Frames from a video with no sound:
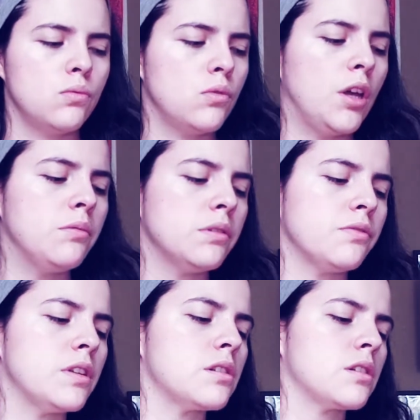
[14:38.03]
It will
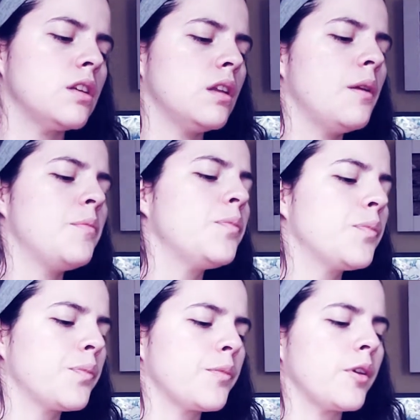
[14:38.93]
finish.
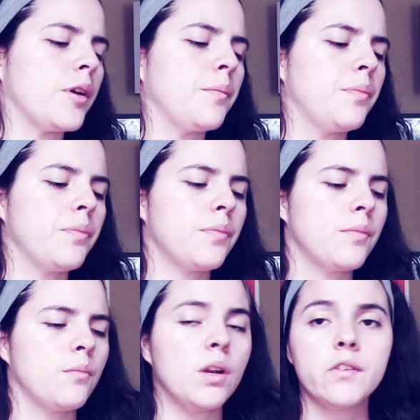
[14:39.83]
Or
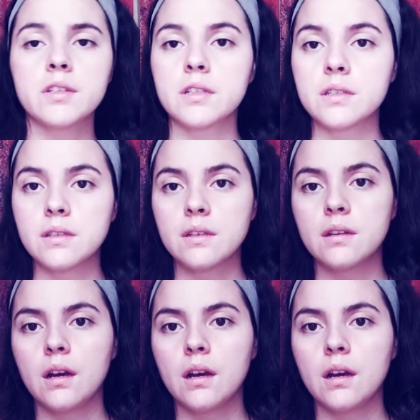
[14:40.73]
whatever this is.